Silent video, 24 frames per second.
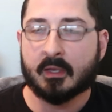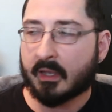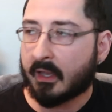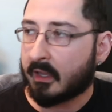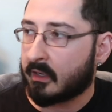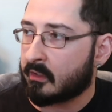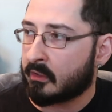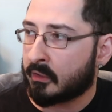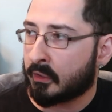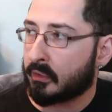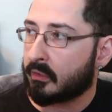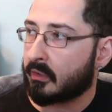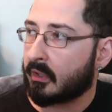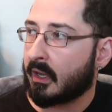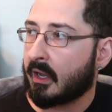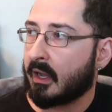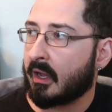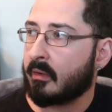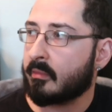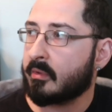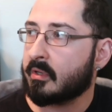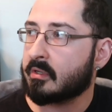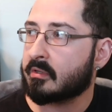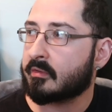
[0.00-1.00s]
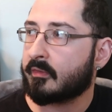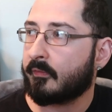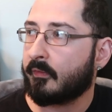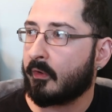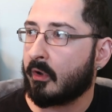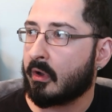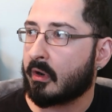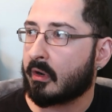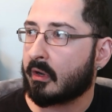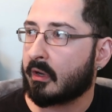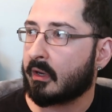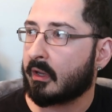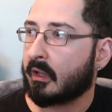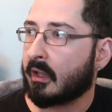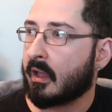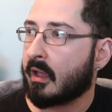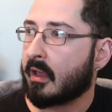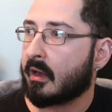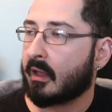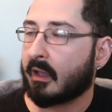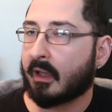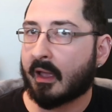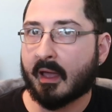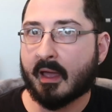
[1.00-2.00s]
And, you know, the hobby is fun. And
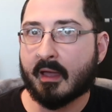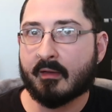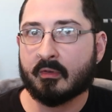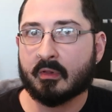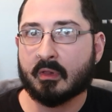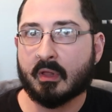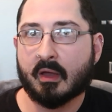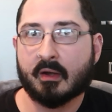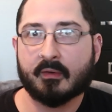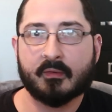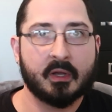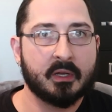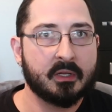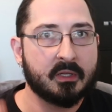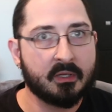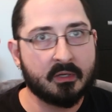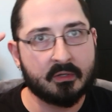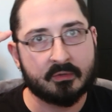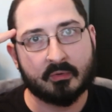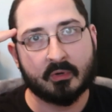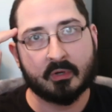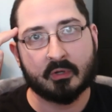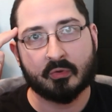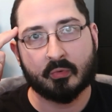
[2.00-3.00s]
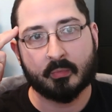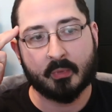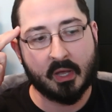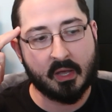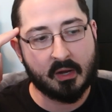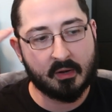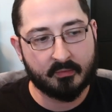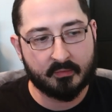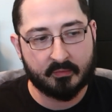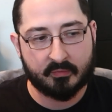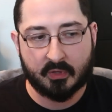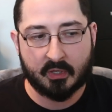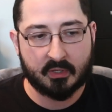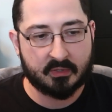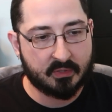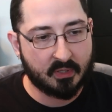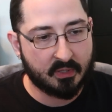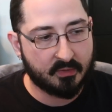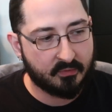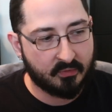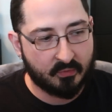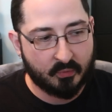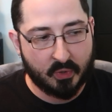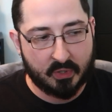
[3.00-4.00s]
again, like, I have a lot of ideas running through my head of things I
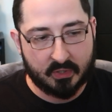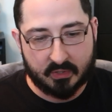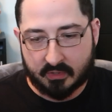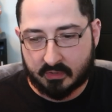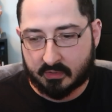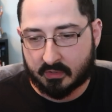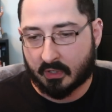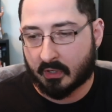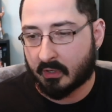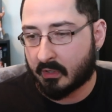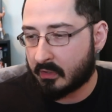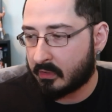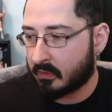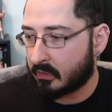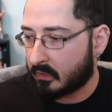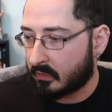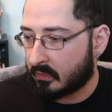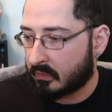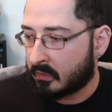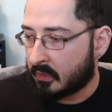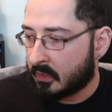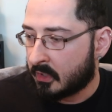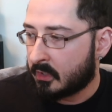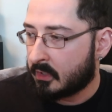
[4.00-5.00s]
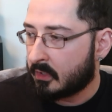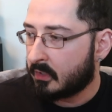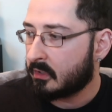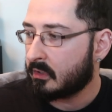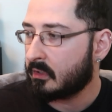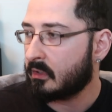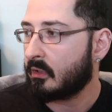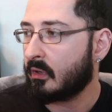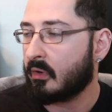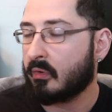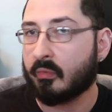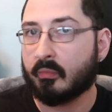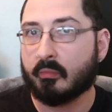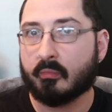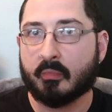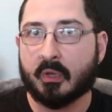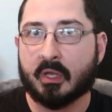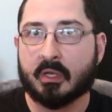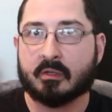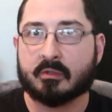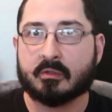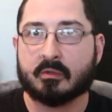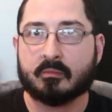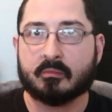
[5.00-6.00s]
even want to sell and, you know,
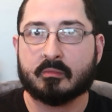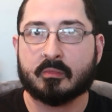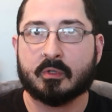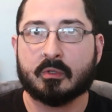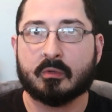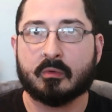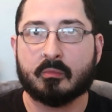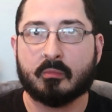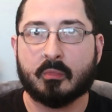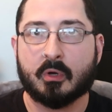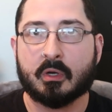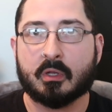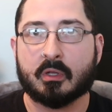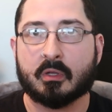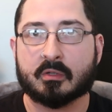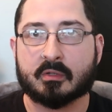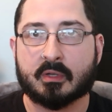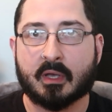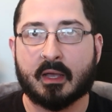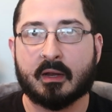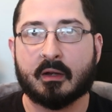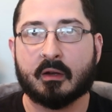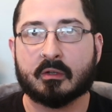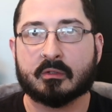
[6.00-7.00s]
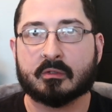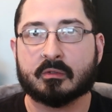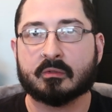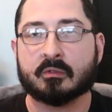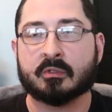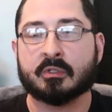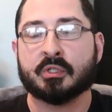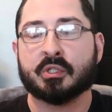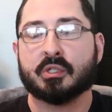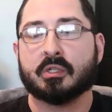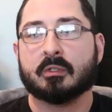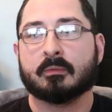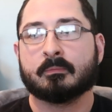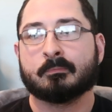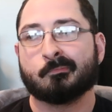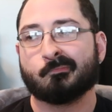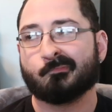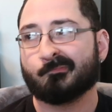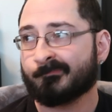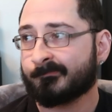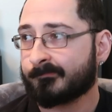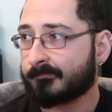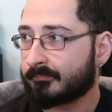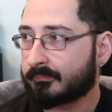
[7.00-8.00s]
make some little money, side hustle shit.
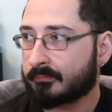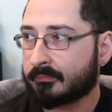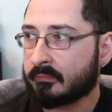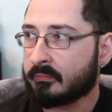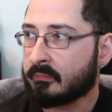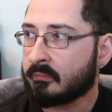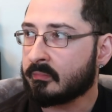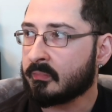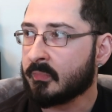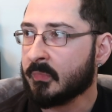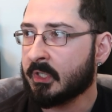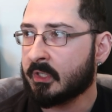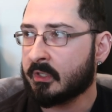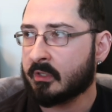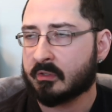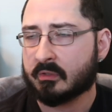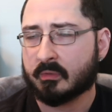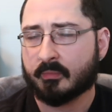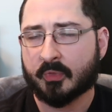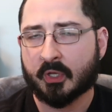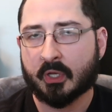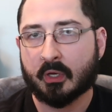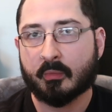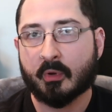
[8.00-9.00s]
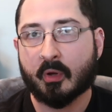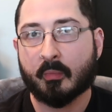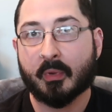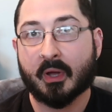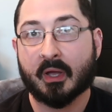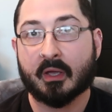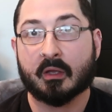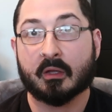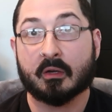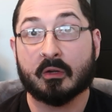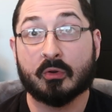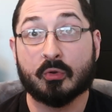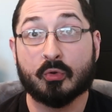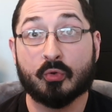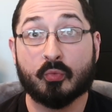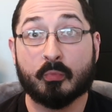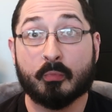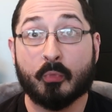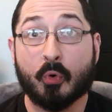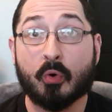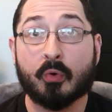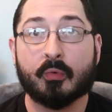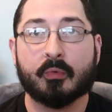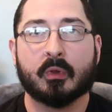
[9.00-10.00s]
So I'm thinking about buying a new,
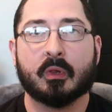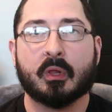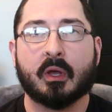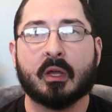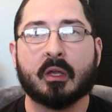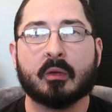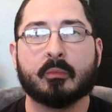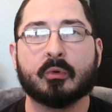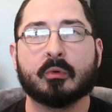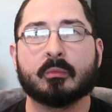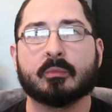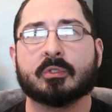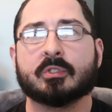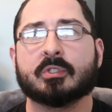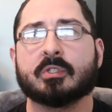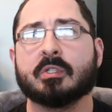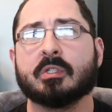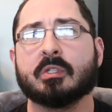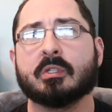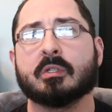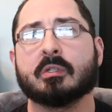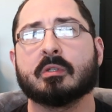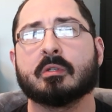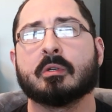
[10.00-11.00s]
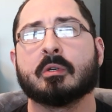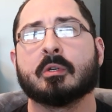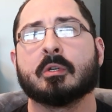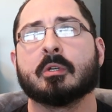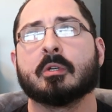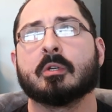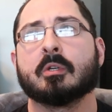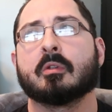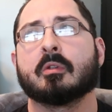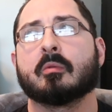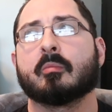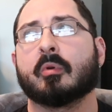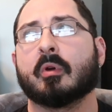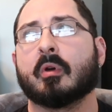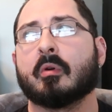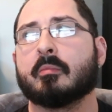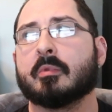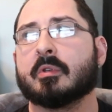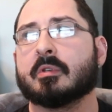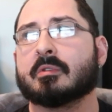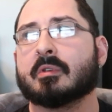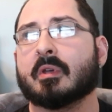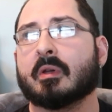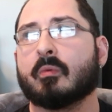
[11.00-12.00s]
more reliable machine.
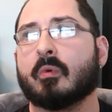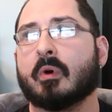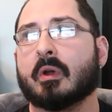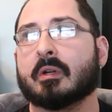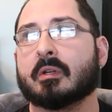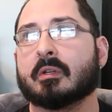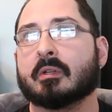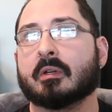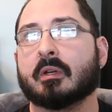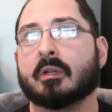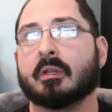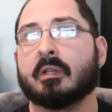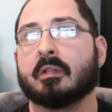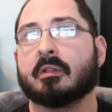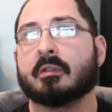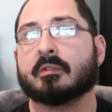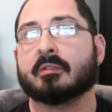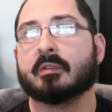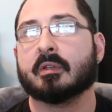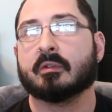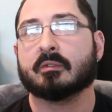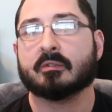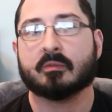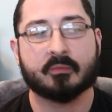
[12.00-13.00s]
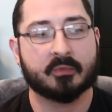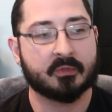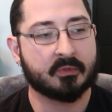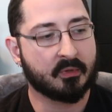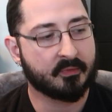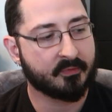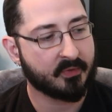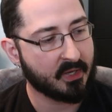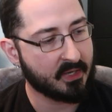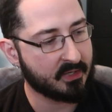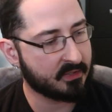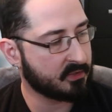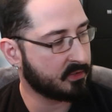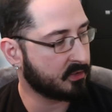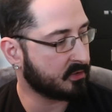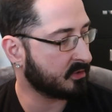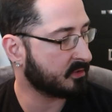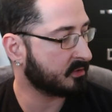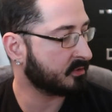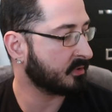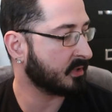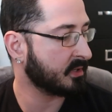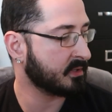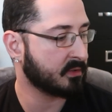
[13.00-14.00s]
Problem is, I need to sell some stuff. I actually
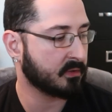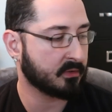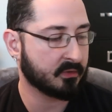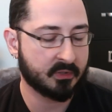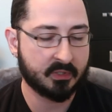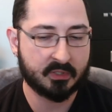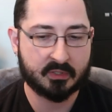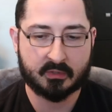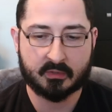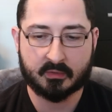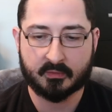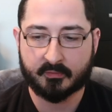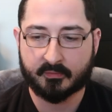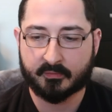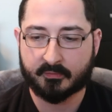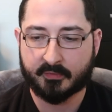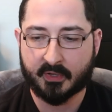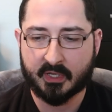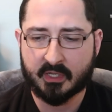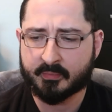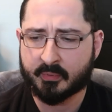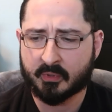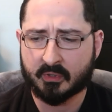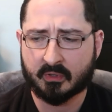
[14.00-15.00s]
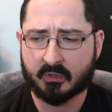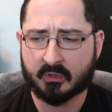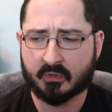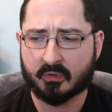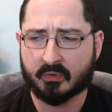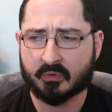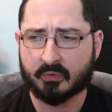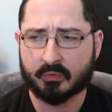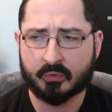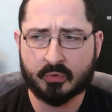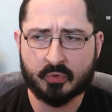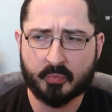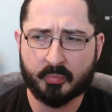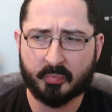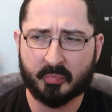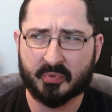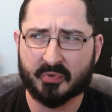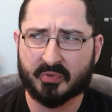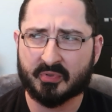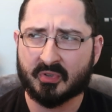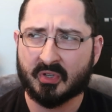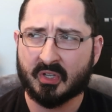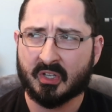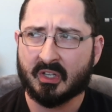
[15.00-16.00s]
just tried to list in Facebook
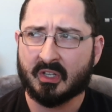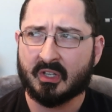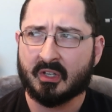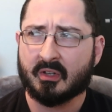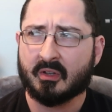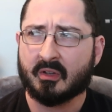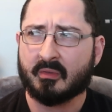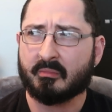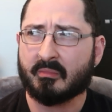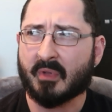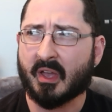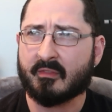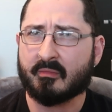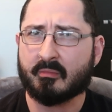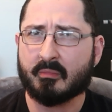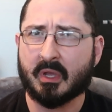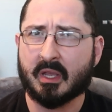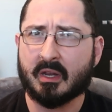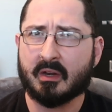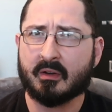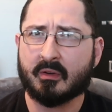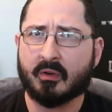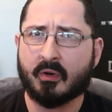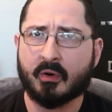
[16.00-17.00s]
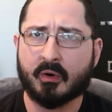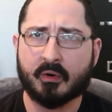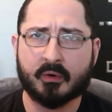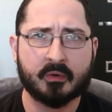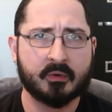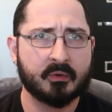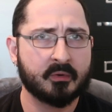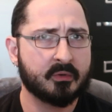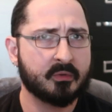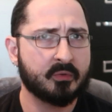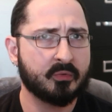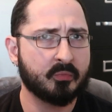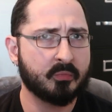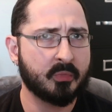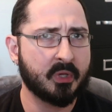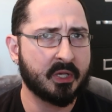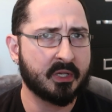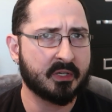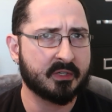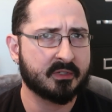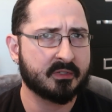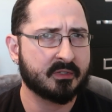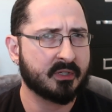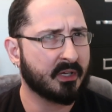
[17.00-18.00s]
groups. Have made it harder to
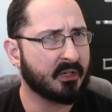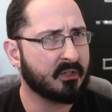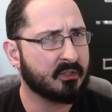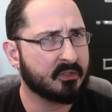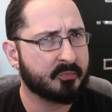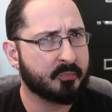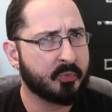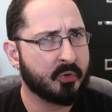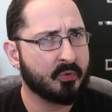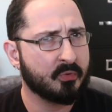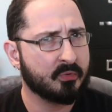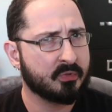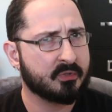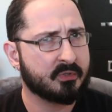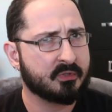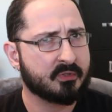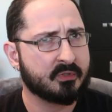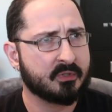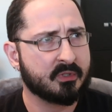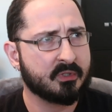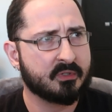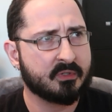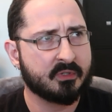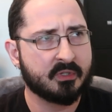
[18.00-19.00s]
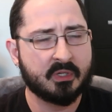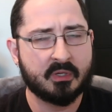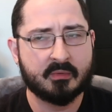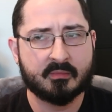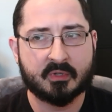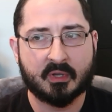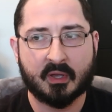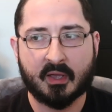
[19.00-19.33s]
make sales posts, it seems.